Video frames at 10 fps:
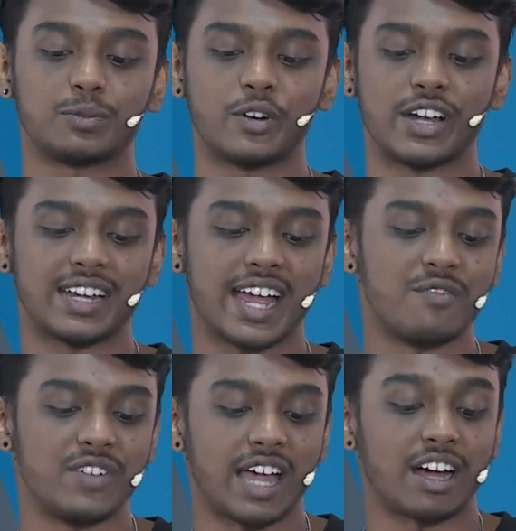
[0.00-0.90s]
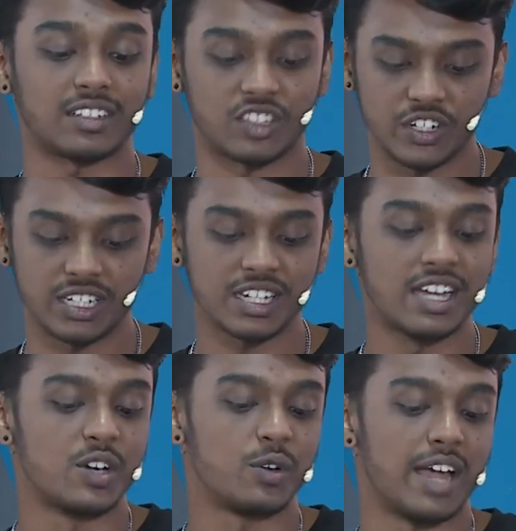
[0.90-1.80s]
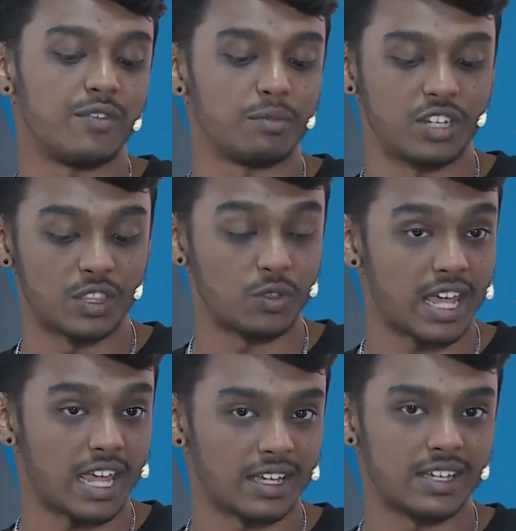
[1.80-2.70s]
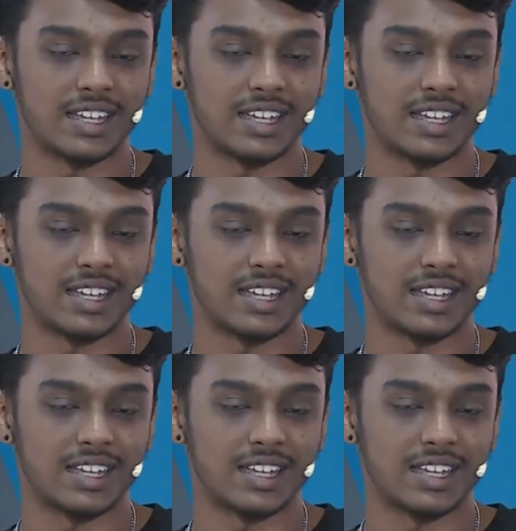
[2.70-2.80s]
spirit, and we are thrilled to have him here today.